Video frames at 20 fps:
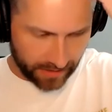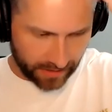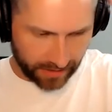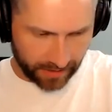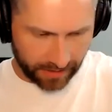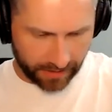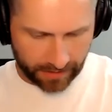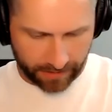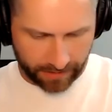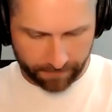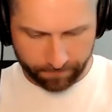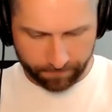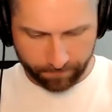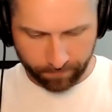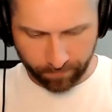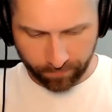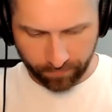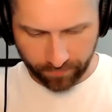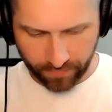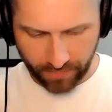
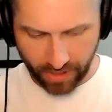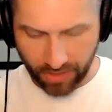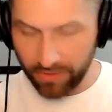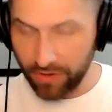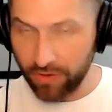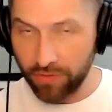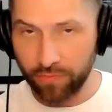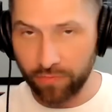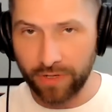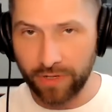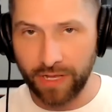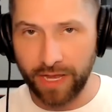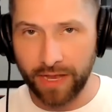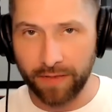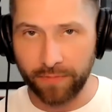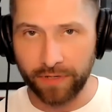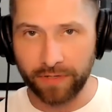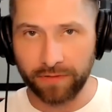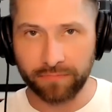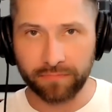Although it will
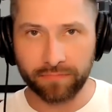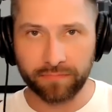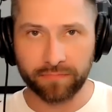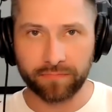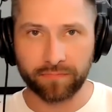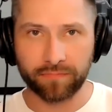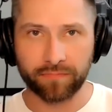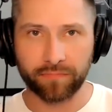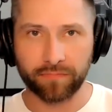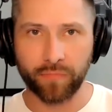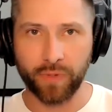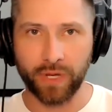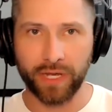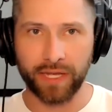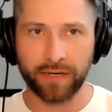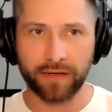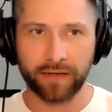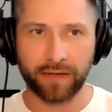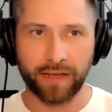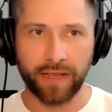happen,
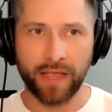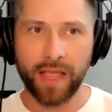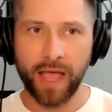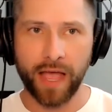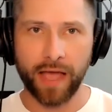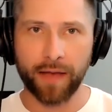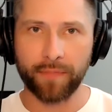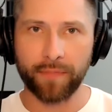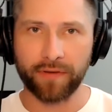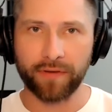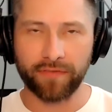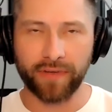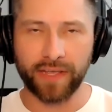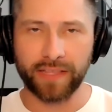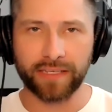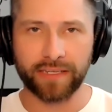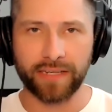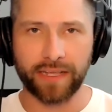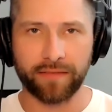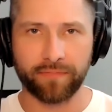but I'm going to fight
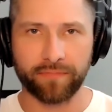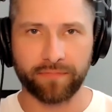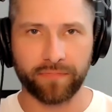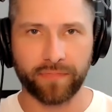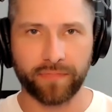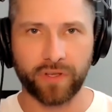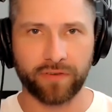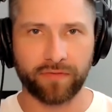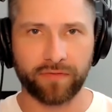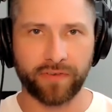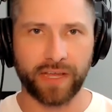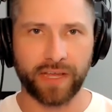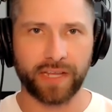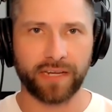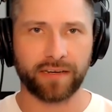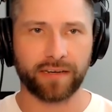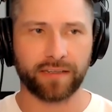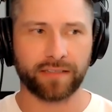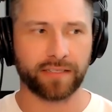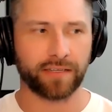the damn good fight
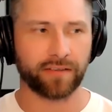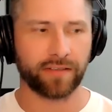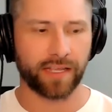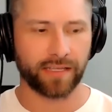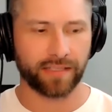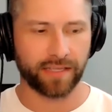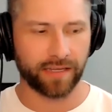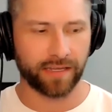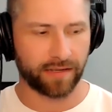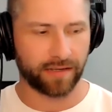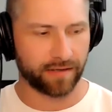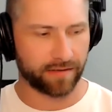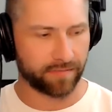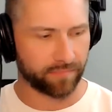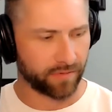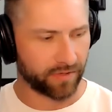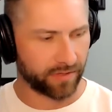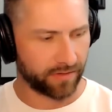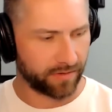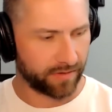until that day
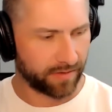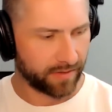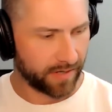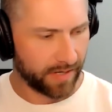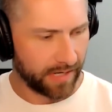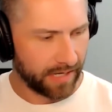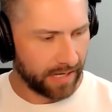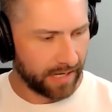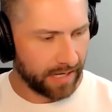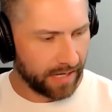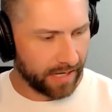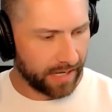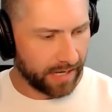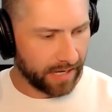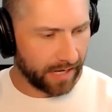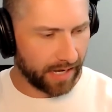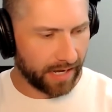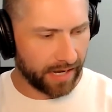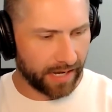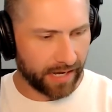comes.
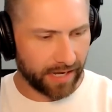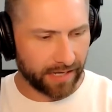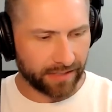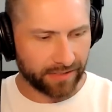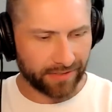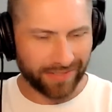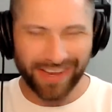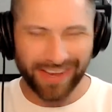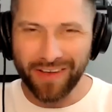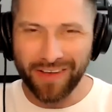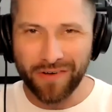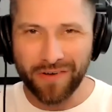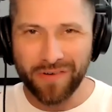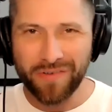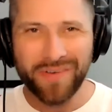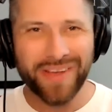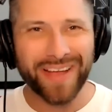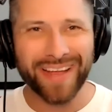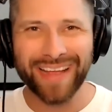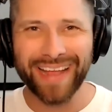So,
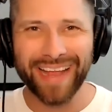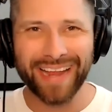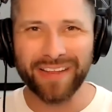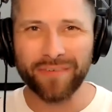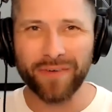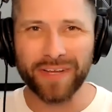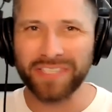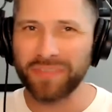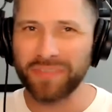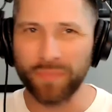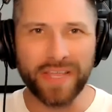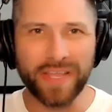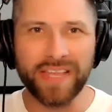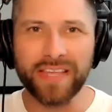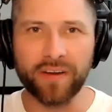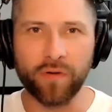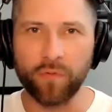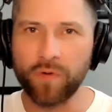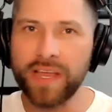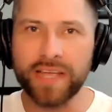anyway, speaking
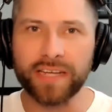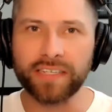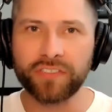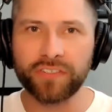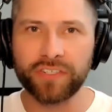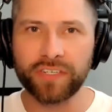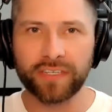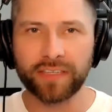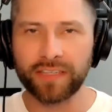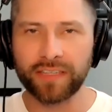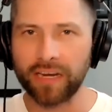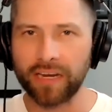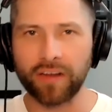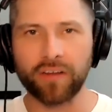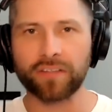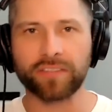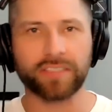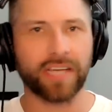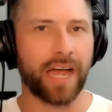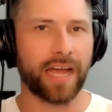of which, that
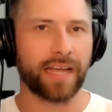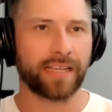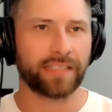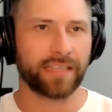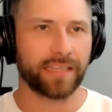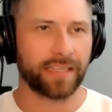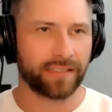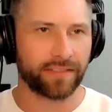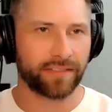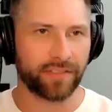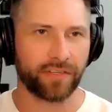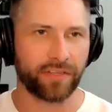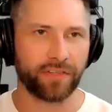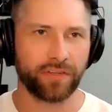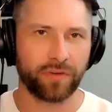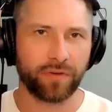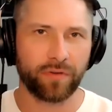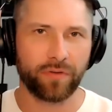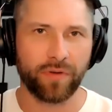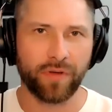all ties
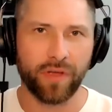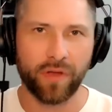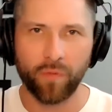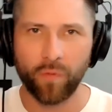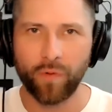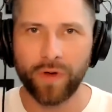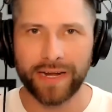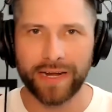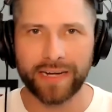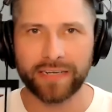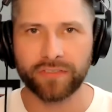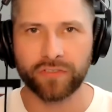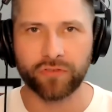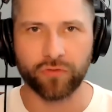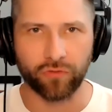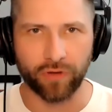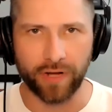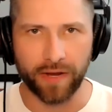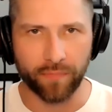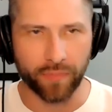into what a
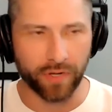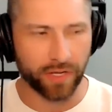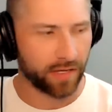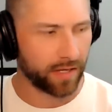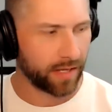trip.